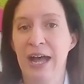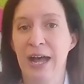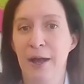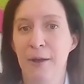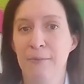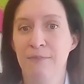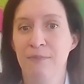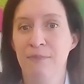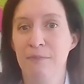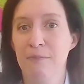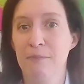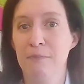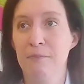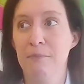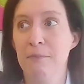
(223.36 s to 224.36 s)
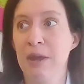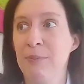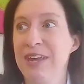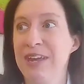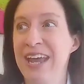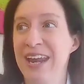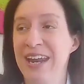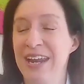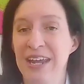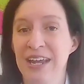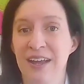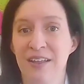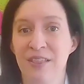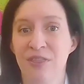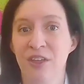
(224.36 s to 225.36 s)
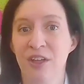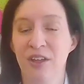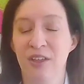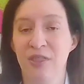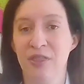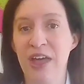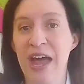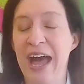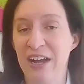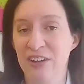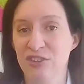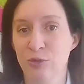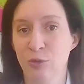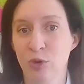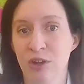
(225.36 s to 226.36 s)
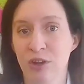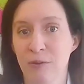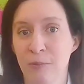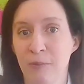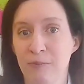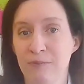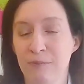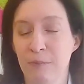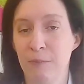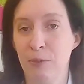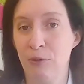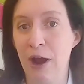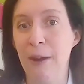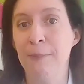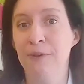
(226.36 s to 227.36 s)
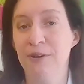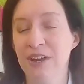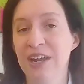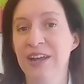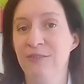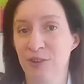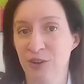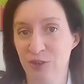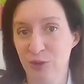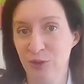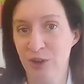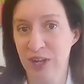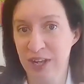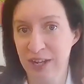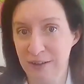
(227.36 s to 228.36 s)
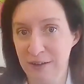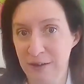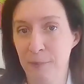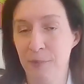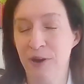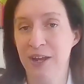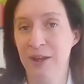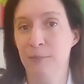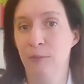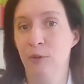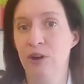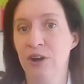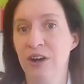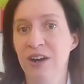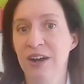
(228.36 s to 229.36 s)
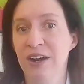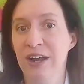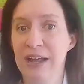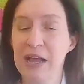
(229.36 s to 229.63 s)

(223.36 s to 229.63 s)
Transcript: um, maybe getting the the actual property if you're doing a brick and mortar